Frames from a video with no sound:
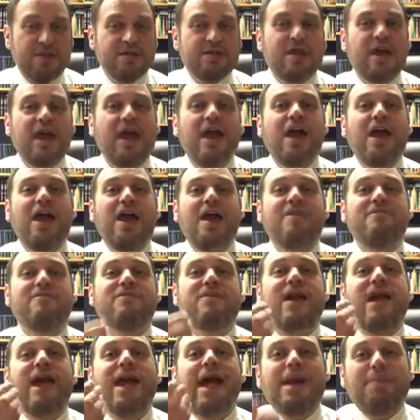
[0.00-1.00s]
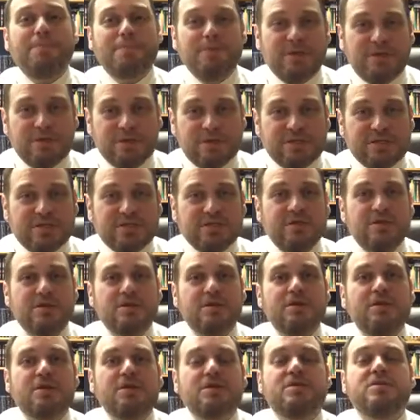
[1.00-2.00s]
to have happiness
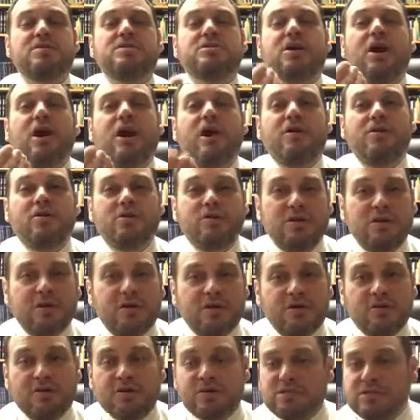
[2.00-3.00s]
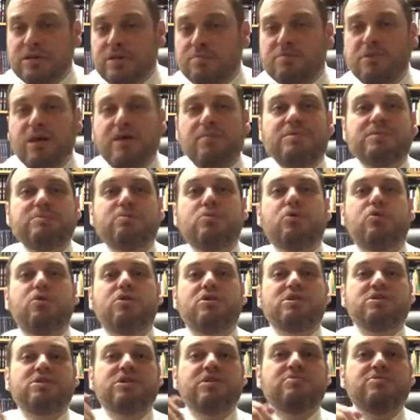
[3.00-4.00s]
an entire year, sometimes
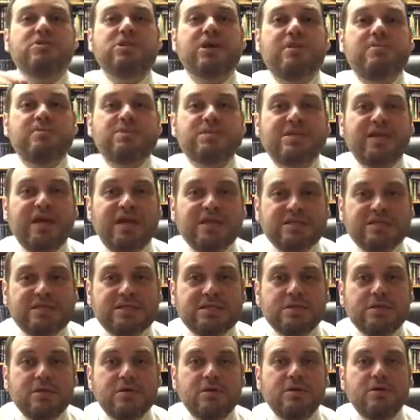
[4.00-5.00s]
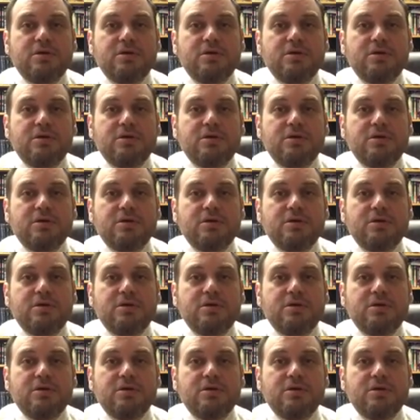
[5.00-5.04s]
more, sometimes less,